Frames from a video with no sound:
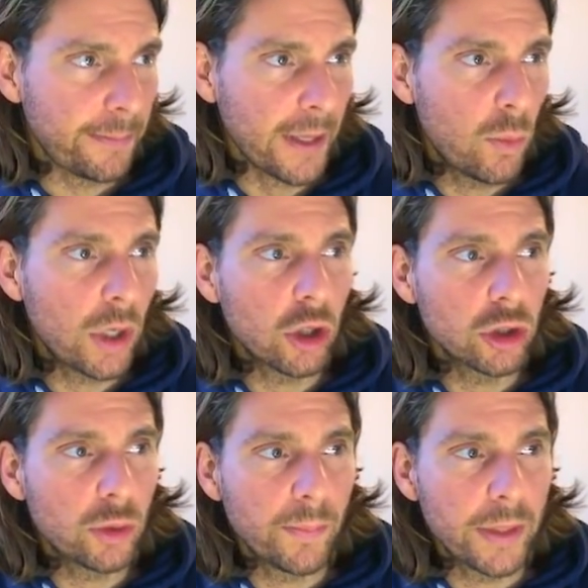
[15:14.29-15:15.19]
We're going
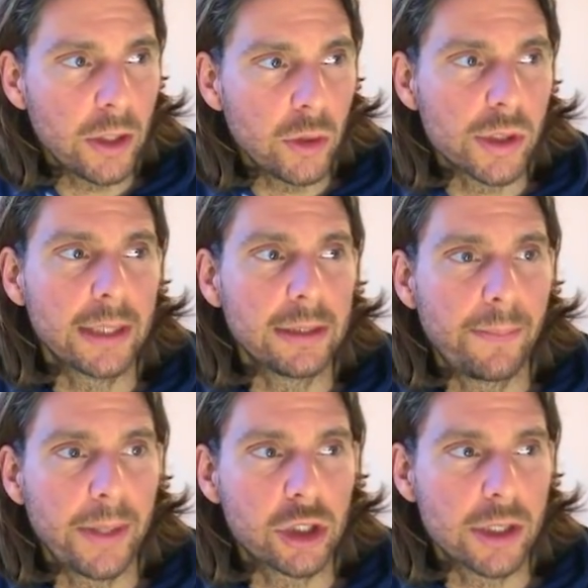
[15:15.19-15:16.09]
to be using the
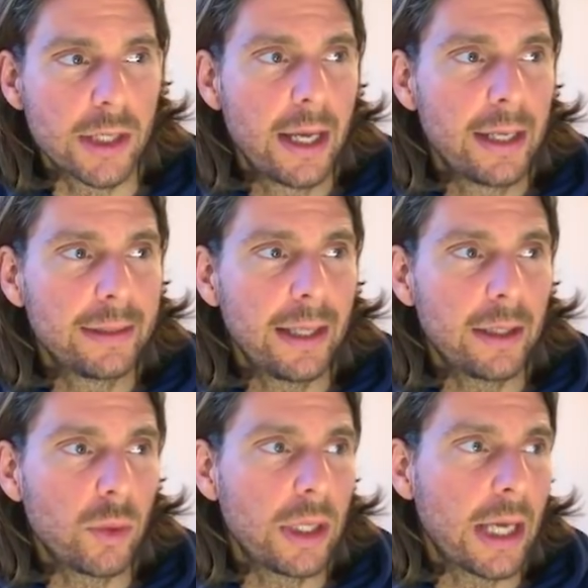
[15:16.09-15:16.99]
pictures that
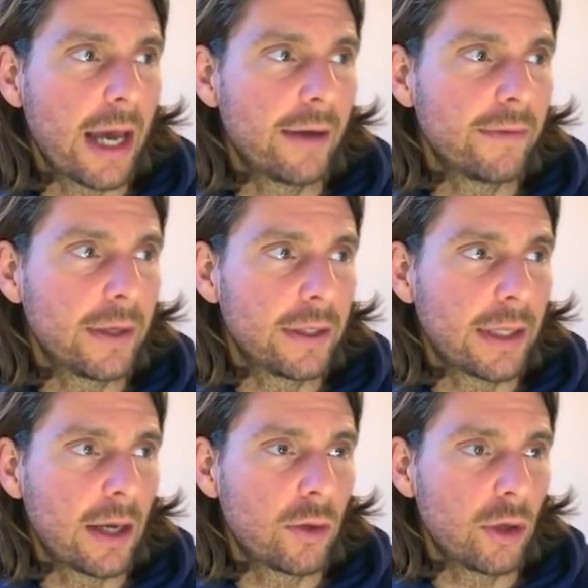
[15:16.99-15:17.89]
we have
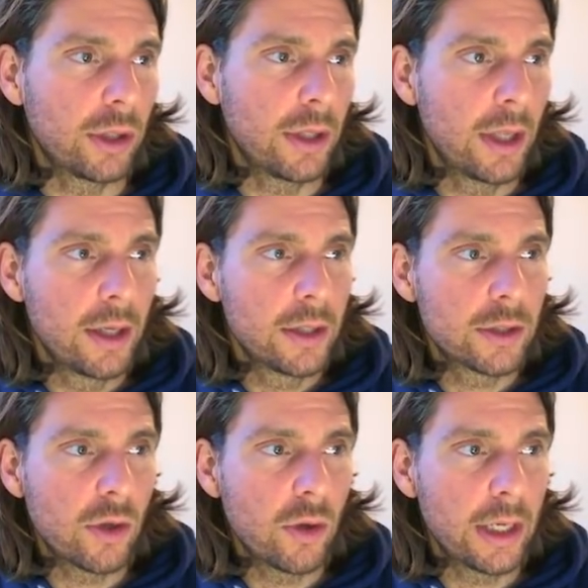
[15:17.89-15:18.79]
downloaded.
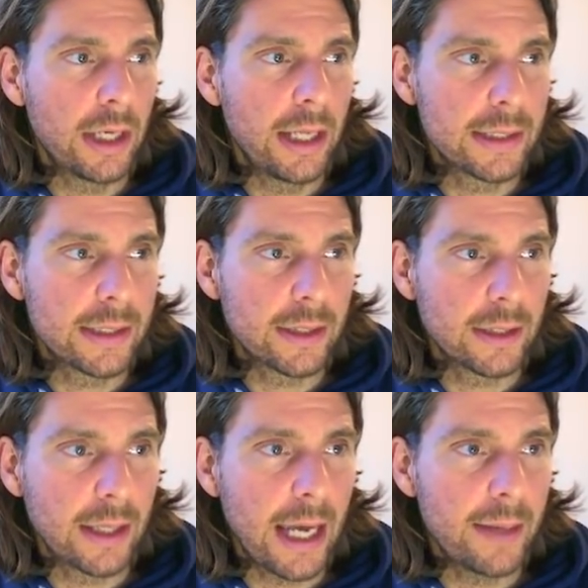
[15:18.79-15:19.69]
So let's
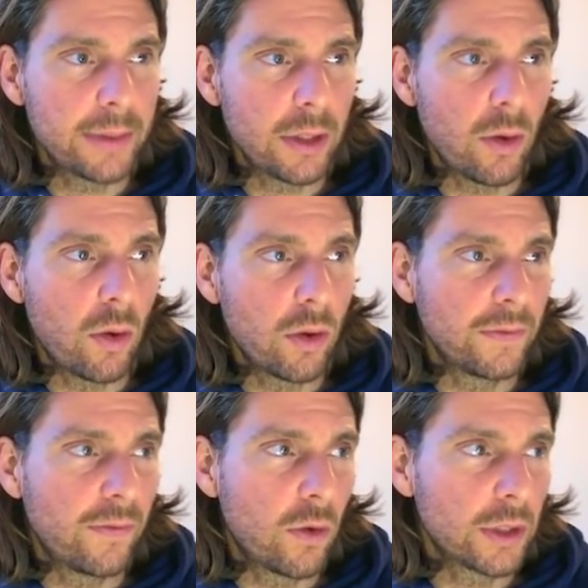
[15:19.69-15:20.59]
empty all of the
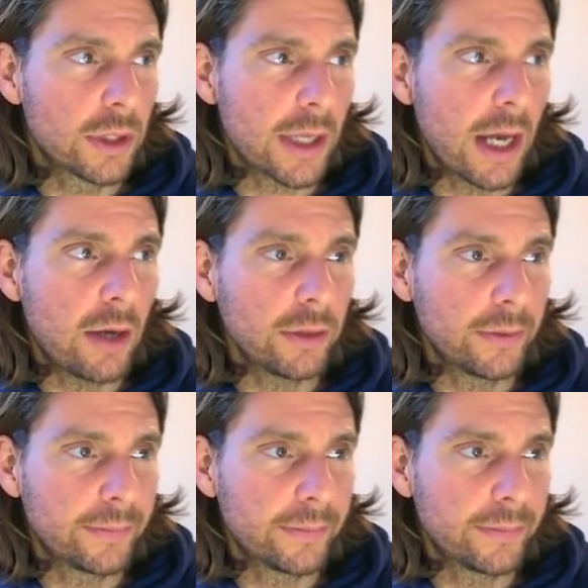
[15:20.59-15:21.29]
folders out.